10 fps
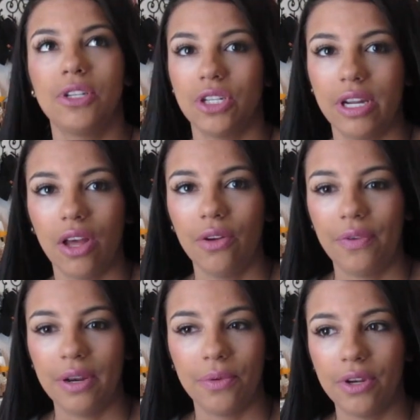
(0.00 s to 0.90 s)
And Chanel,
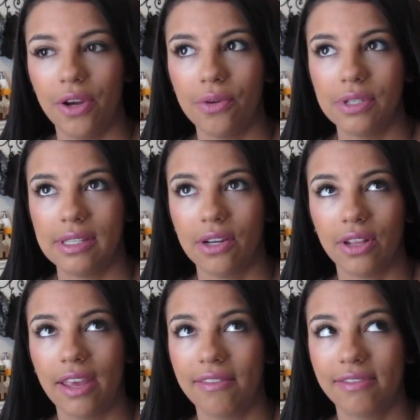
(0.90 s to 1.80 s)
if anyone knows, they're
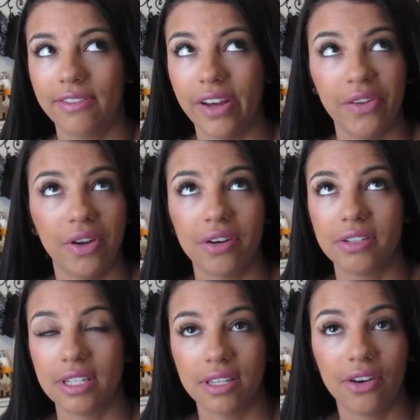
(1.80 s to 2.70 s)
like $500,
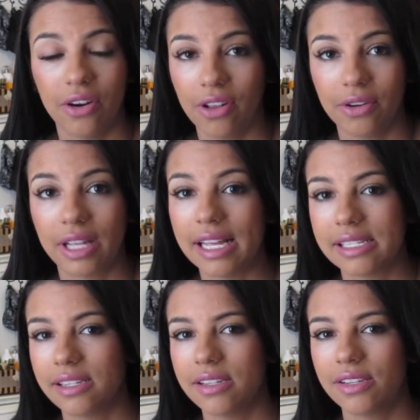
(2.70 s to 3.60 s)
$600
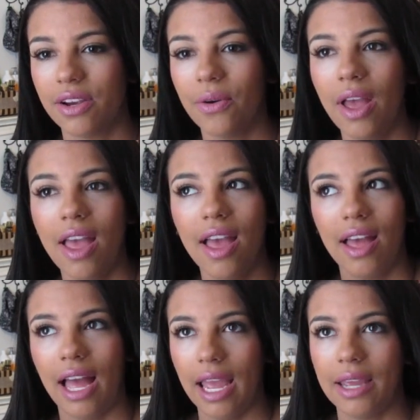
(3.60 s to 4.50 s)
glasses. So
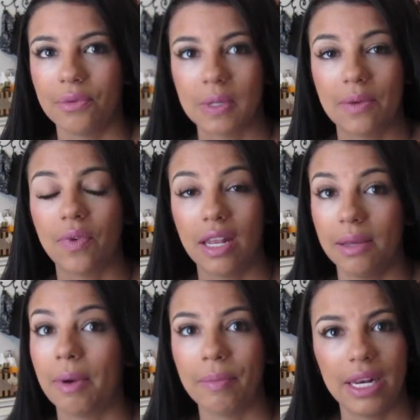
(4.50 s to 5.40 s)
it was like
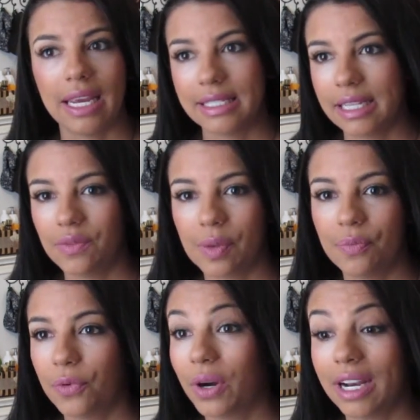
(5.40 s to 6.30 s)
finally my money I saved up
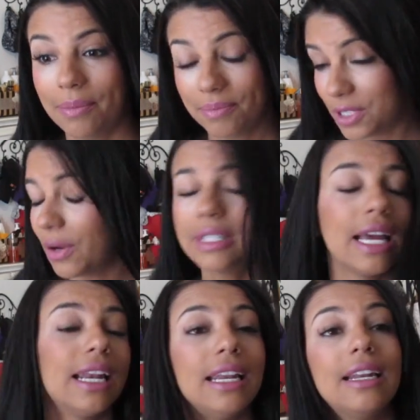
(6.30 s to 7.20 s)
for. And I'm so
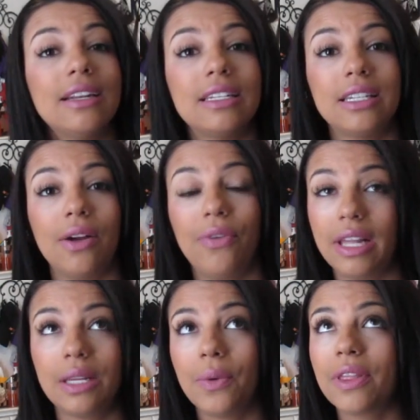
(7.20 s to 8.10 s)
excited to
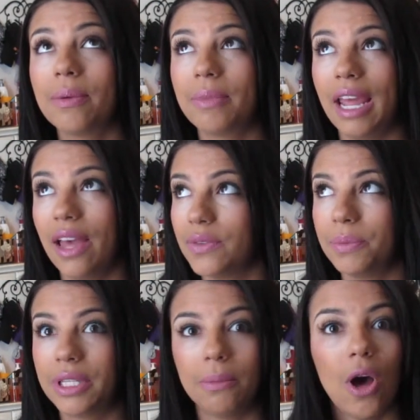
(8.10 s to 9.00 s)
finally wear them, but I
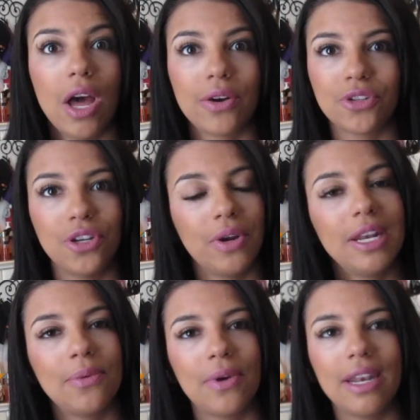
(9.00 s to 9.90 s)
haven't put them on or showed
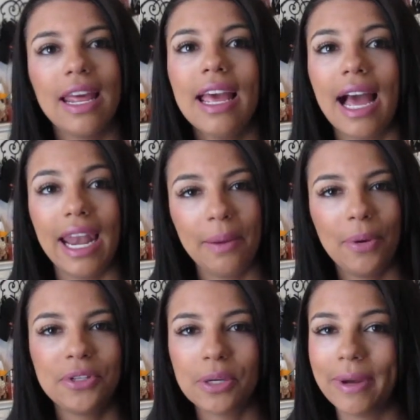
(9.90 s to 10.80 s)
anyone. I did
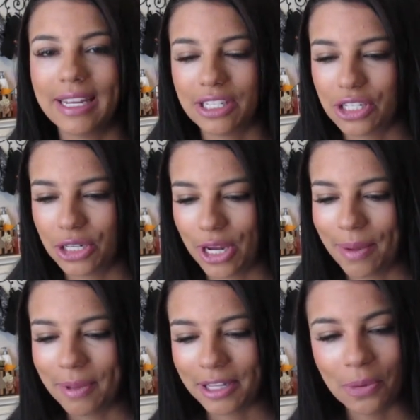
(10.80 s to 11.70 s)
post on my
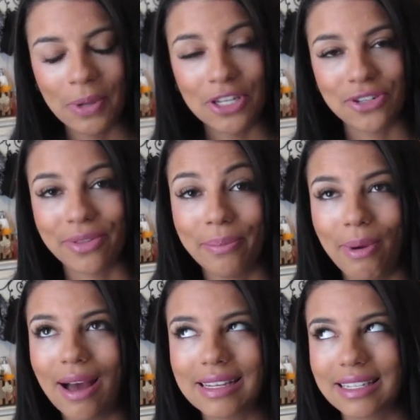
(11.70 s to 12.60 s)
Instagram a little picture of the
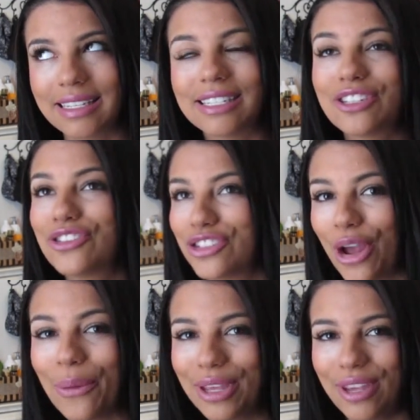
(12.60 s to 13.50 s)
box because it's
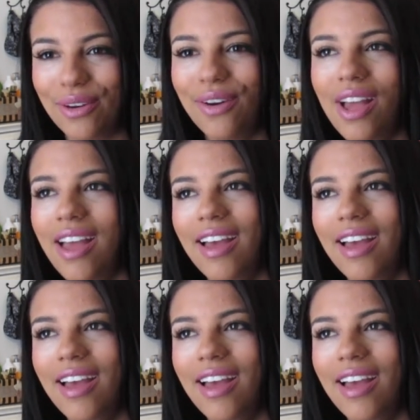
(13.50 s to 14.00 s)
so cute.